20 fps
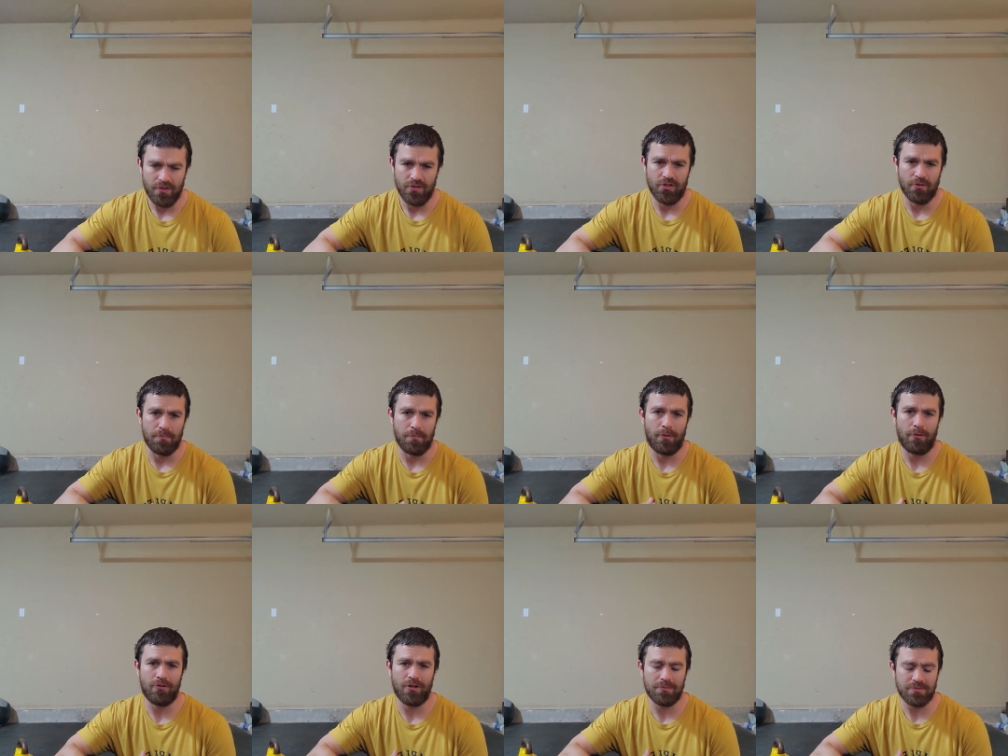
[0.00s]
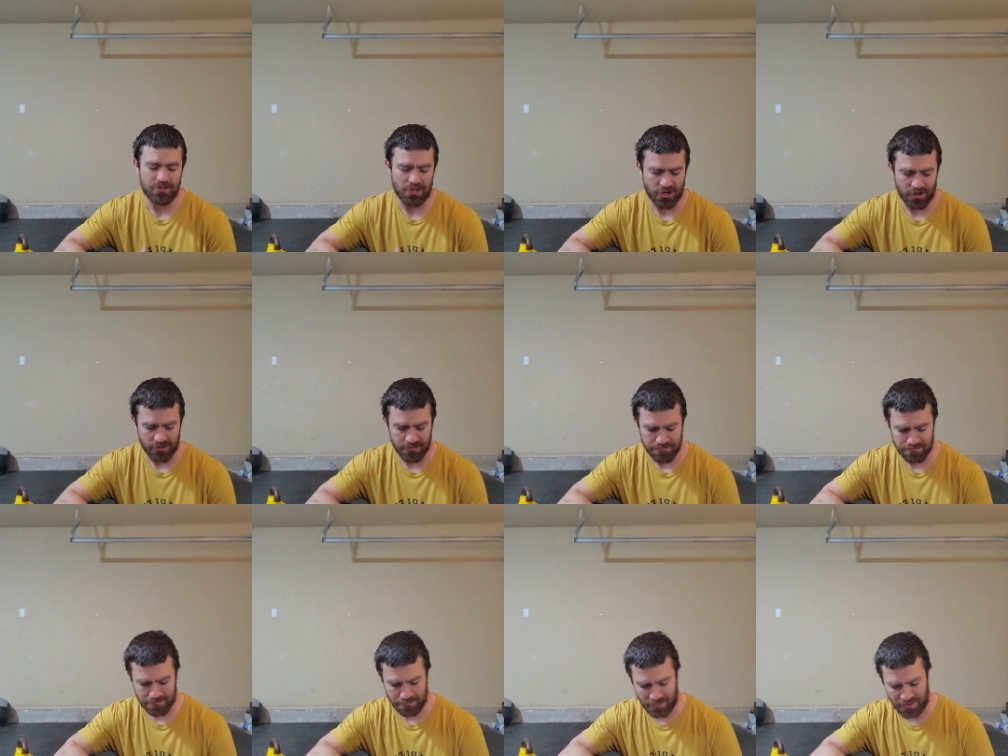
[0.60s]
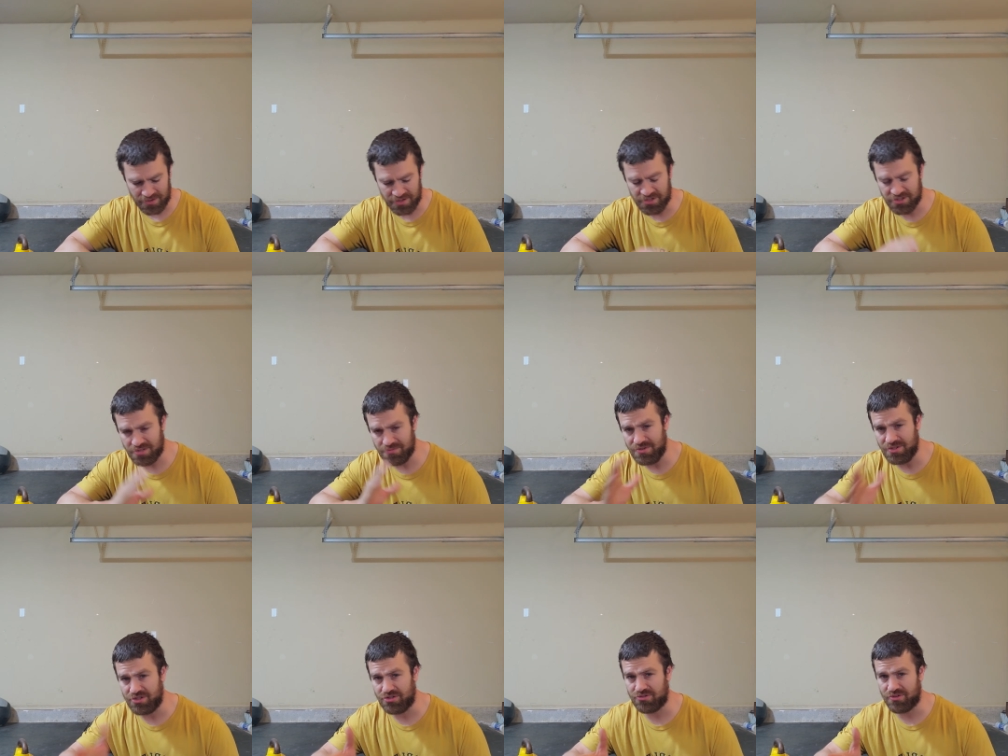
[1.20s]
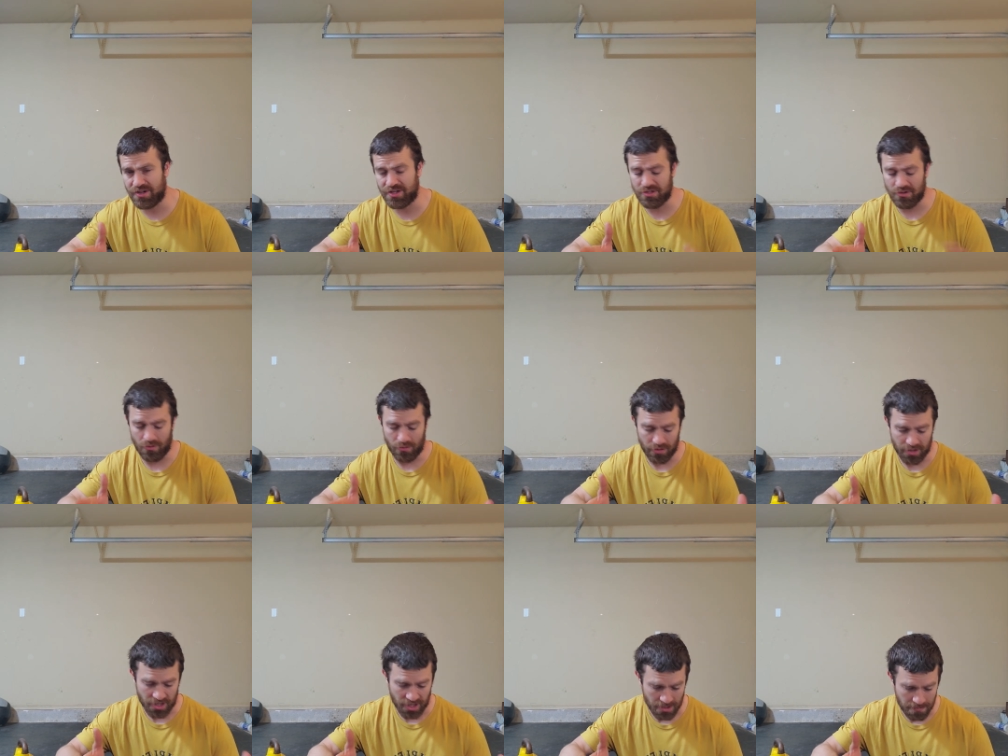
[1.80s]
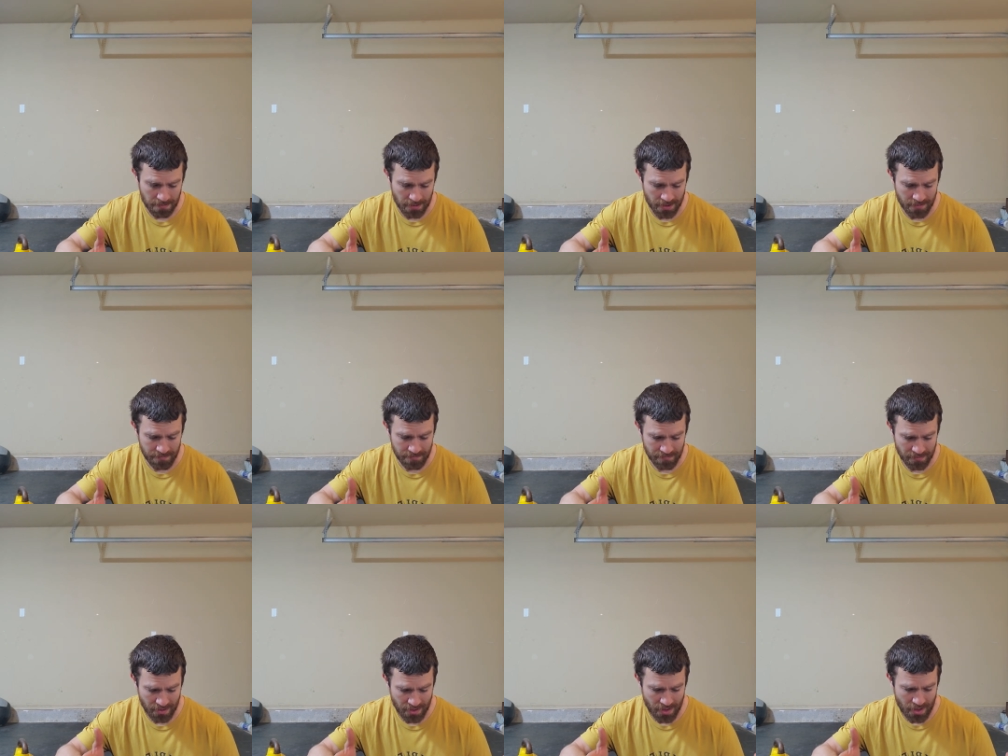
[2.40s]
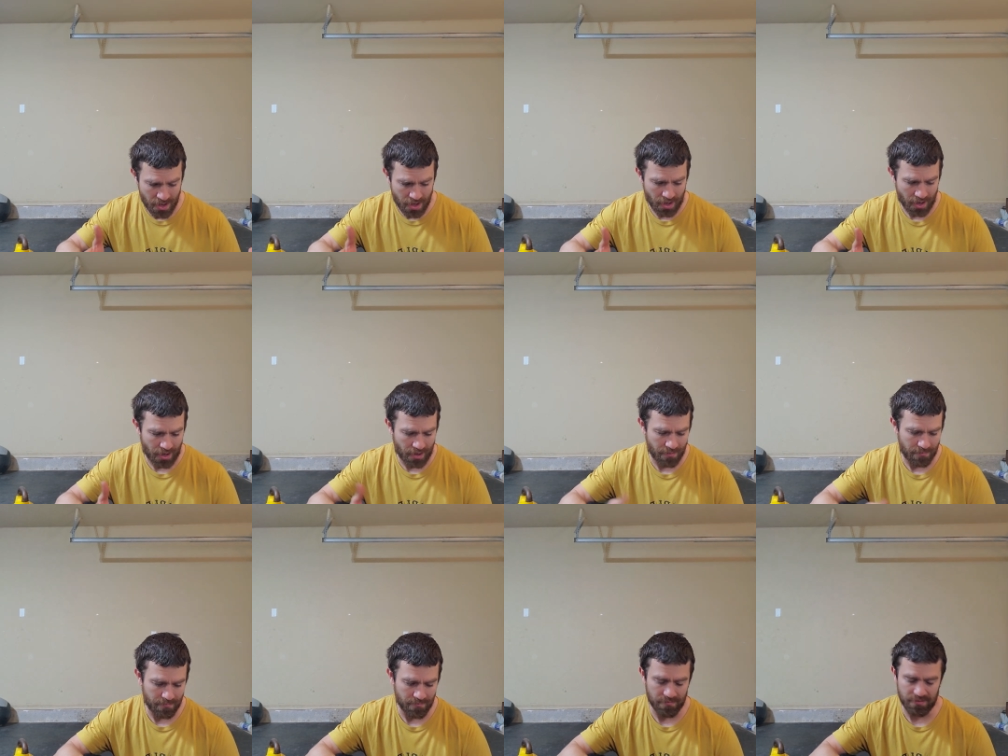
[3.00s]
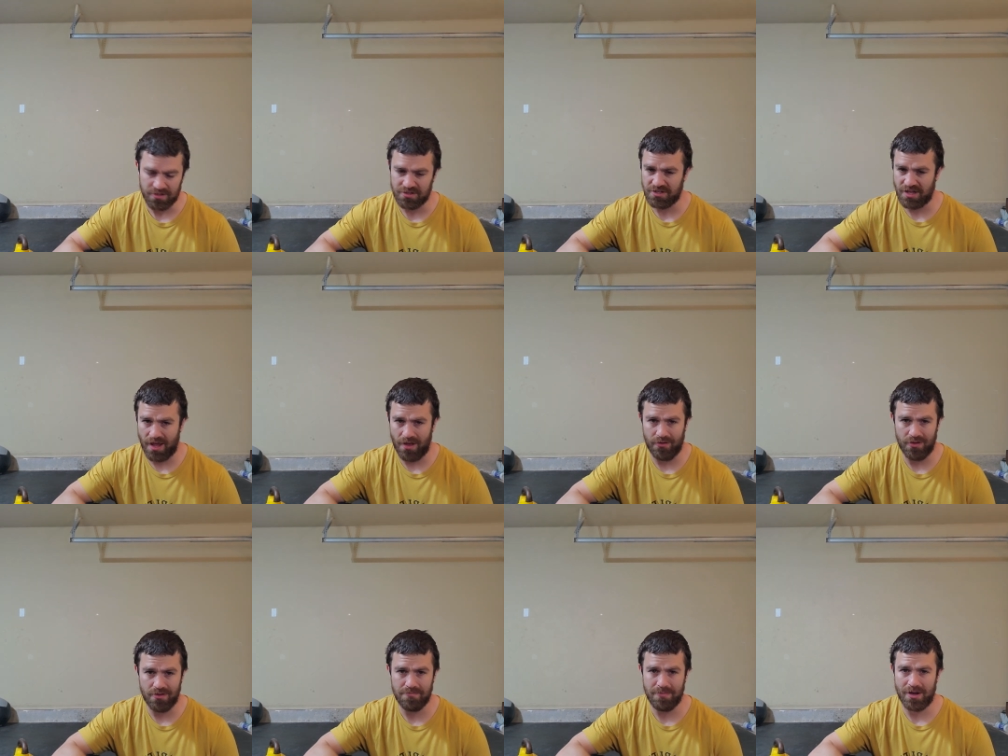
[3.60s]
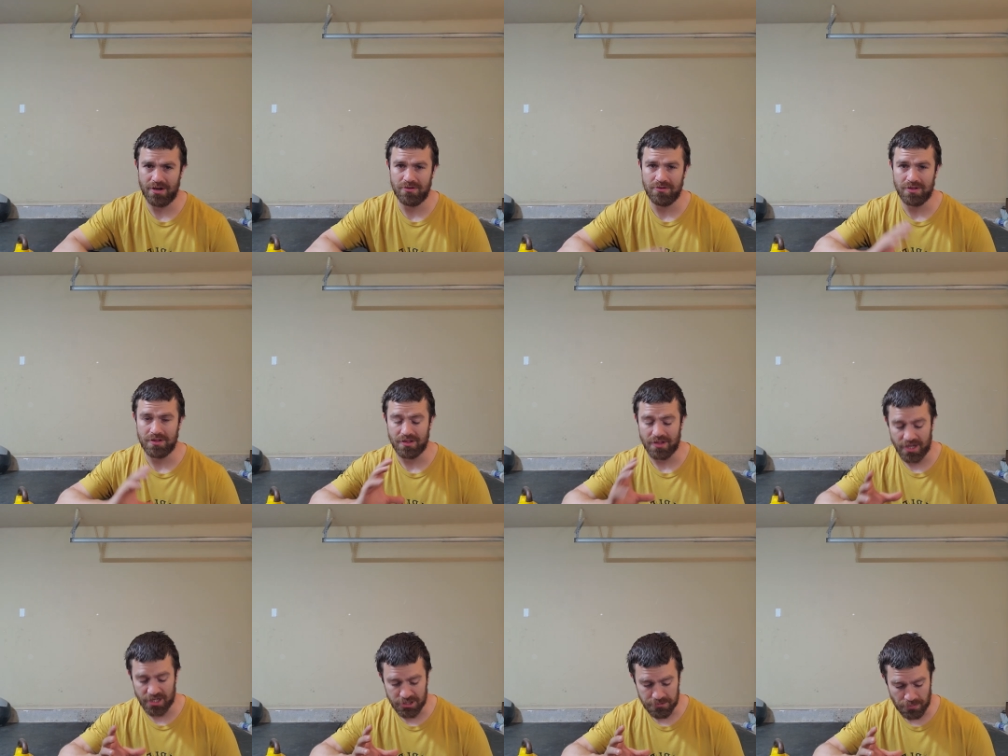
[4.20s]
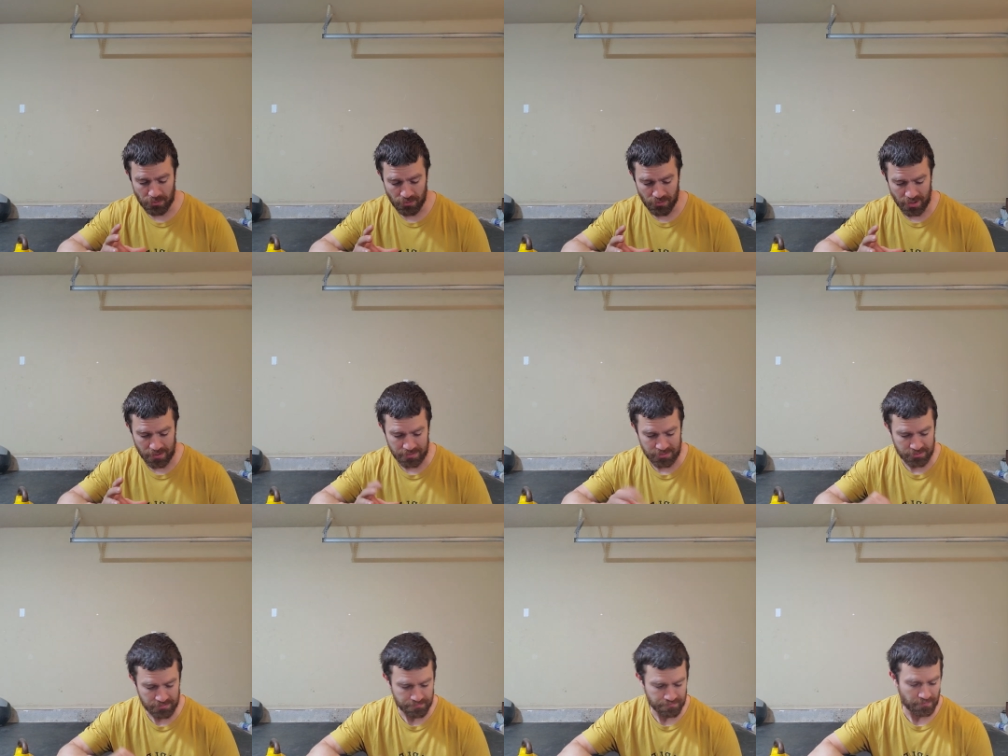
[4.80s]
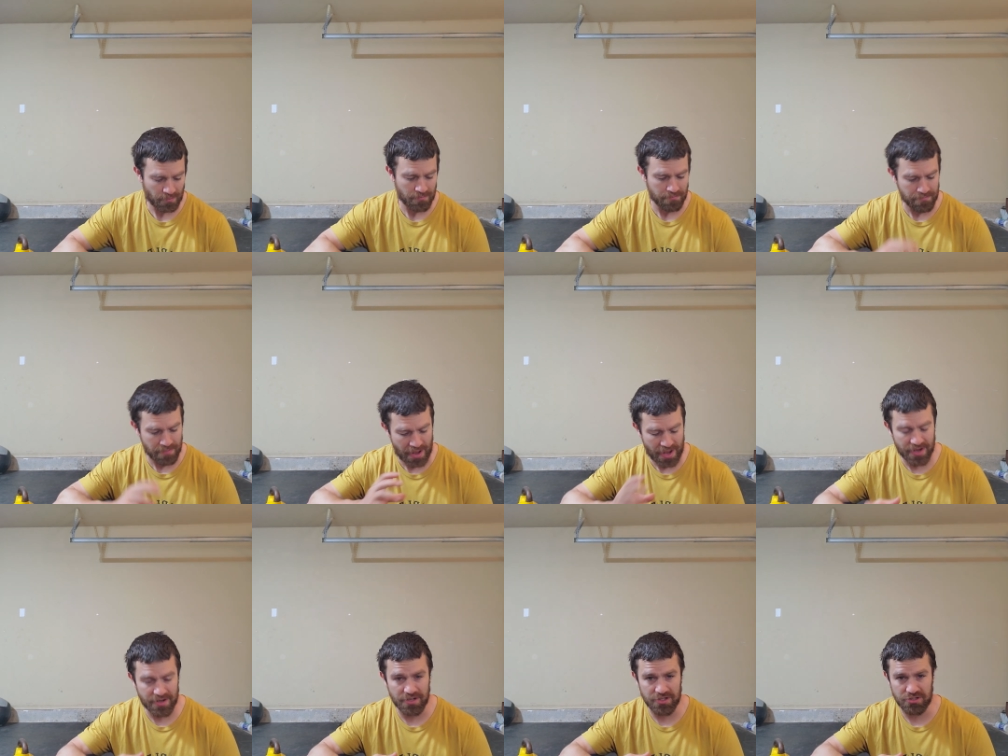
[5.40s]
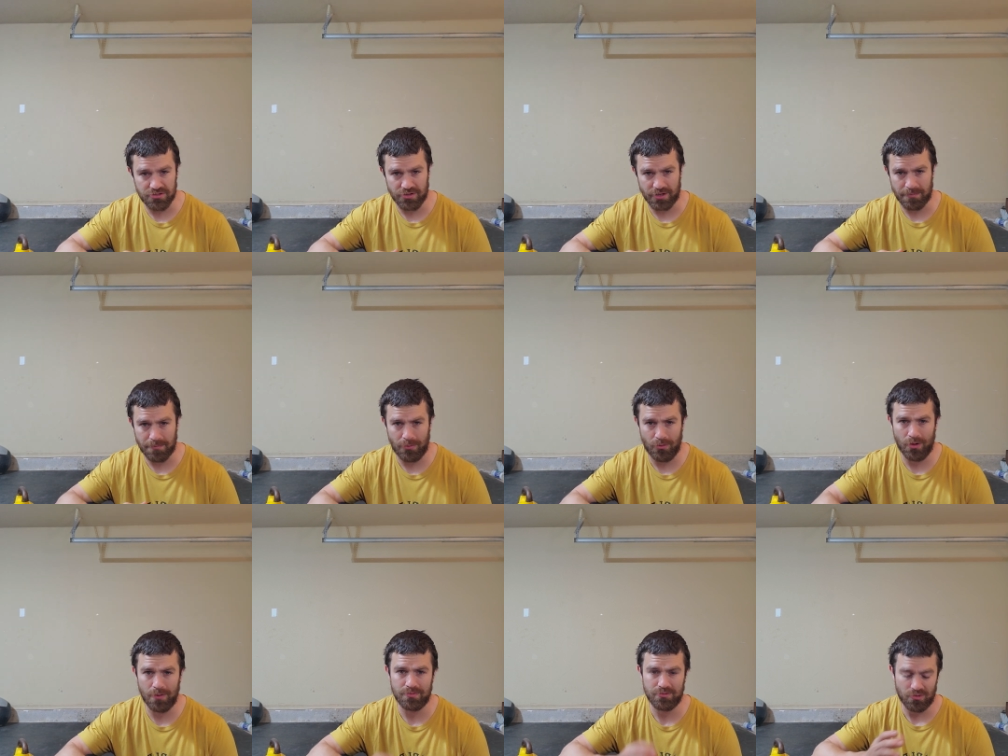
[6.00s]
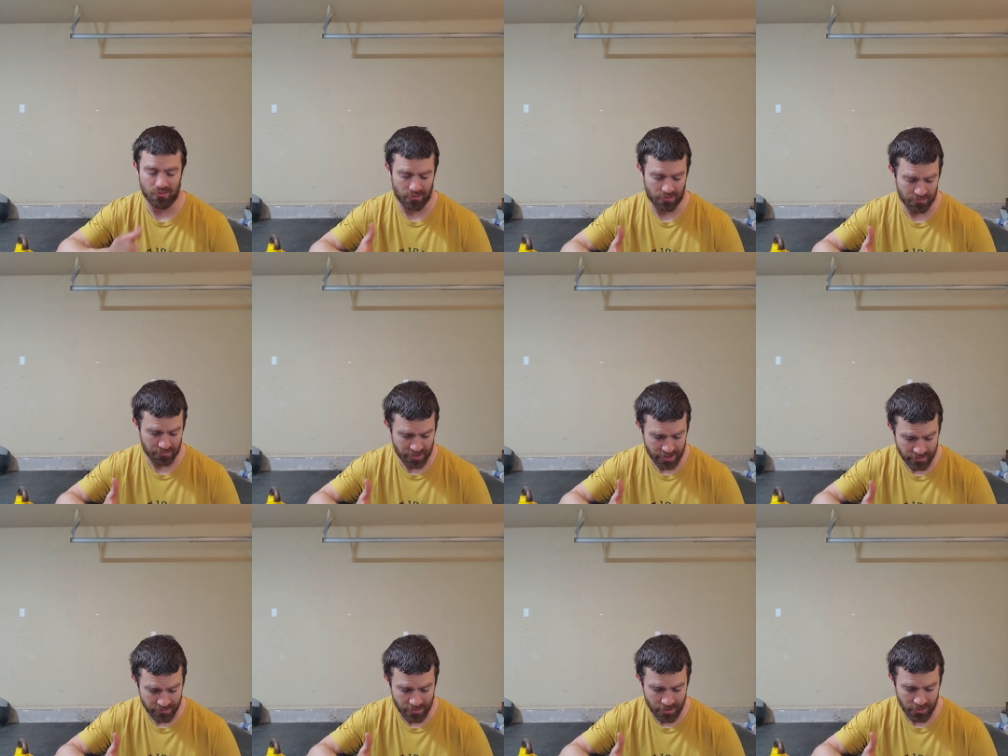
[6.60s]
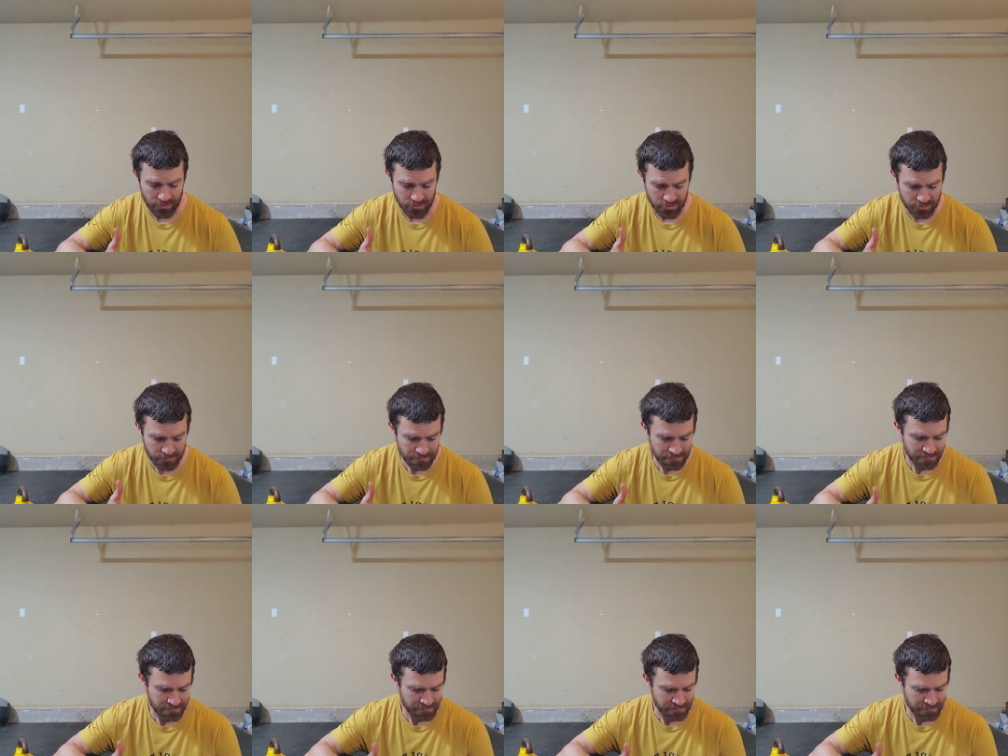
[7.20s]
The pull-ups here, these can be strict or kipping. Scaling by doing less pull-ups, banded strict pull-ups, or ring rows.